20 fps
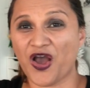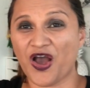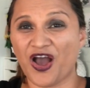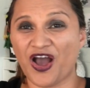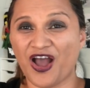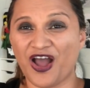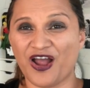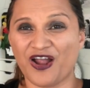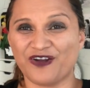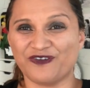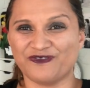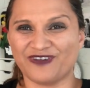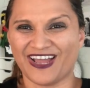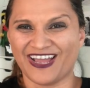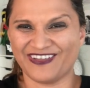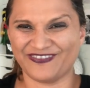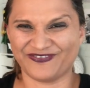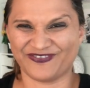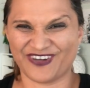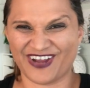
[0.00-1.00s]
All
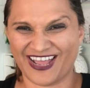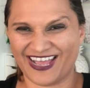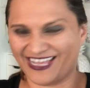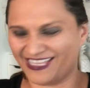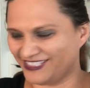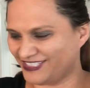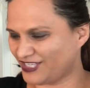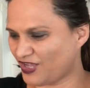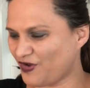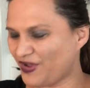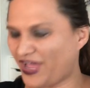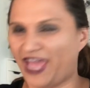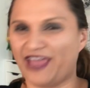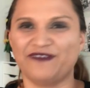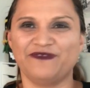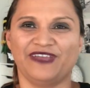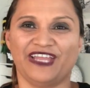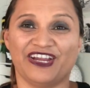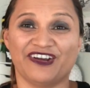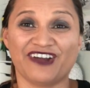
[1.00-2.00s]
right, friends. Okay,
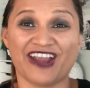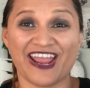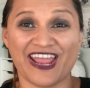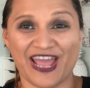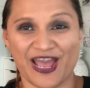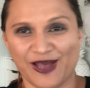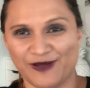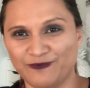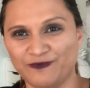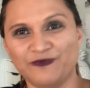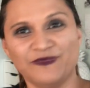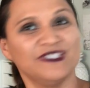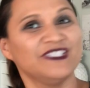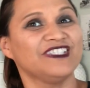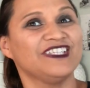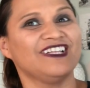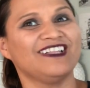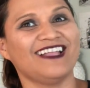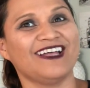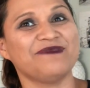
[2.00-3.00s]
here I am,
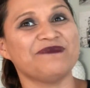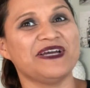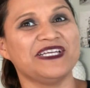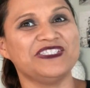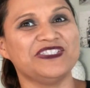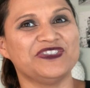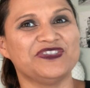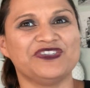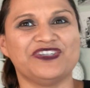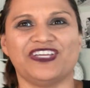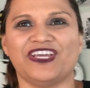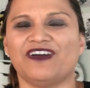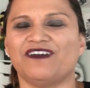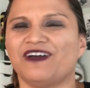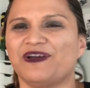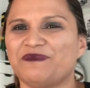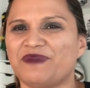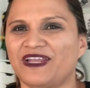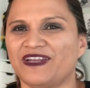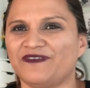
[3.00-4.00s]
still at my studio.
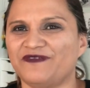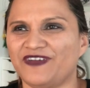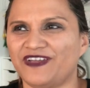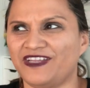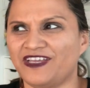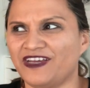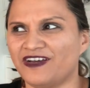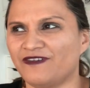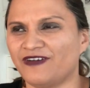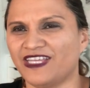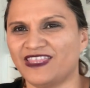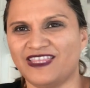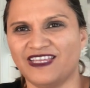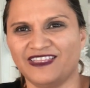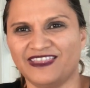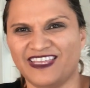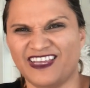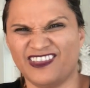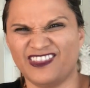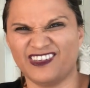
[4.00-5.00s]
I made a video, I
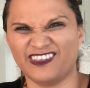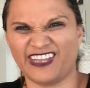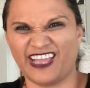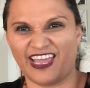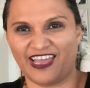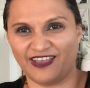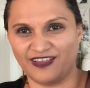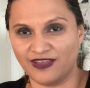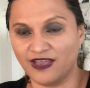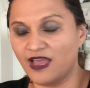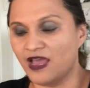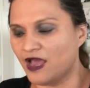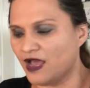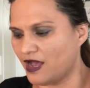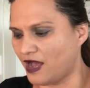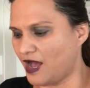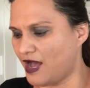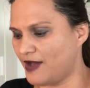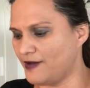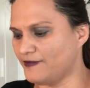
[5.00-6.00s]
think, the other day
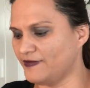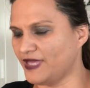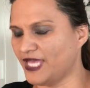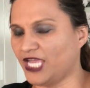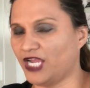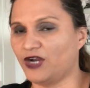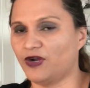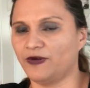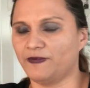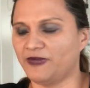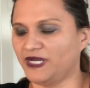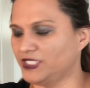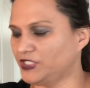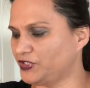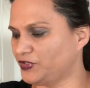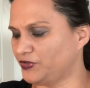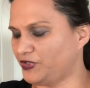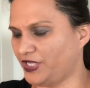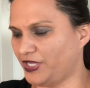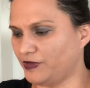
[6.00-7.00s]
um, here at my
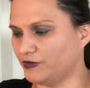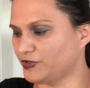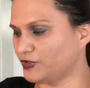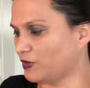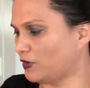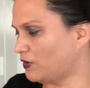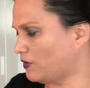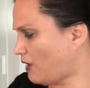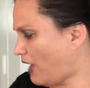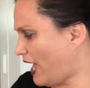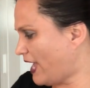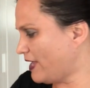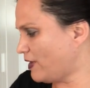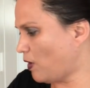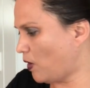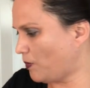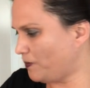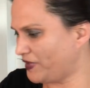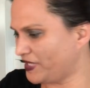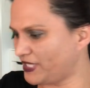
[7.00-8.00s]
studio. So I
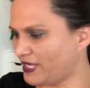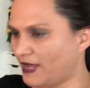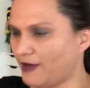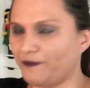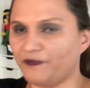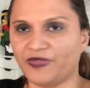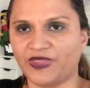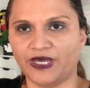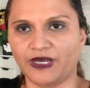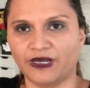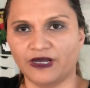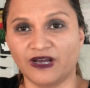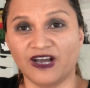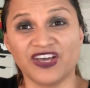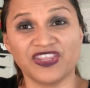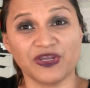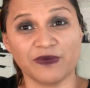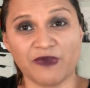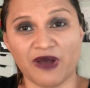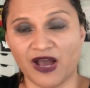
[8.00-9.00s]
opened up the
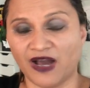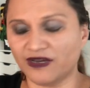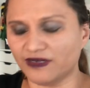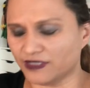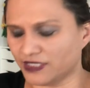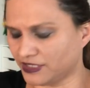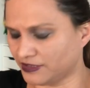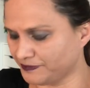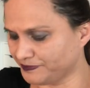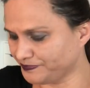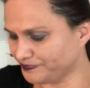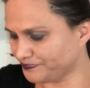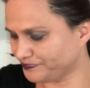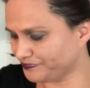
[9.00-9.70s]
other box.